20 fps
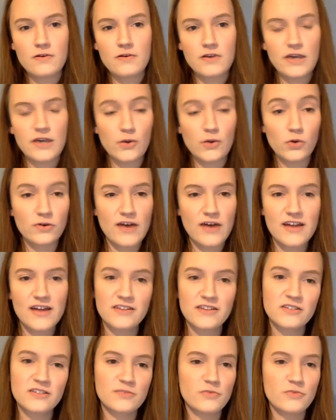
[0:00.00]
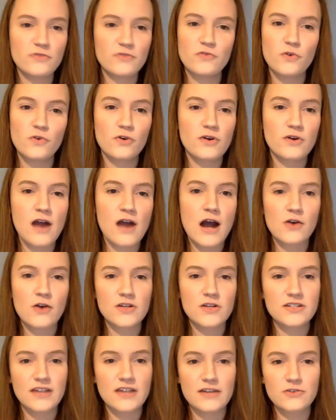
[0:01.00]
It will end before our
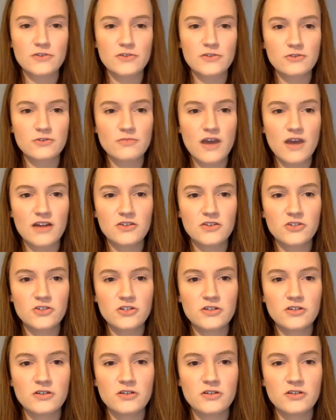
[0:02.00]
schedules match.